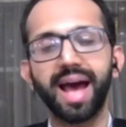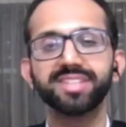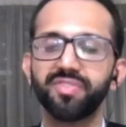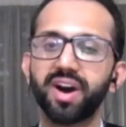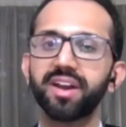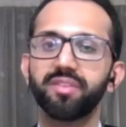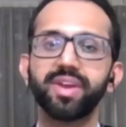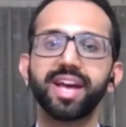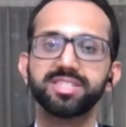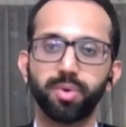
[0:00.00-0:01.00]
as far
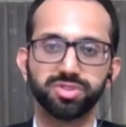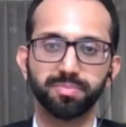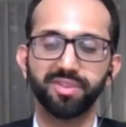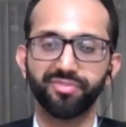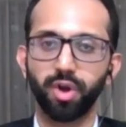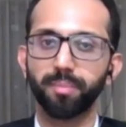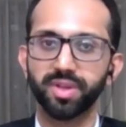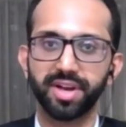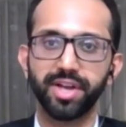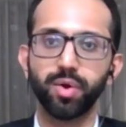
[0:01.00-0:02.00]
away as possible from
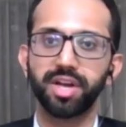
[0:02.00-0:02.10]
the radio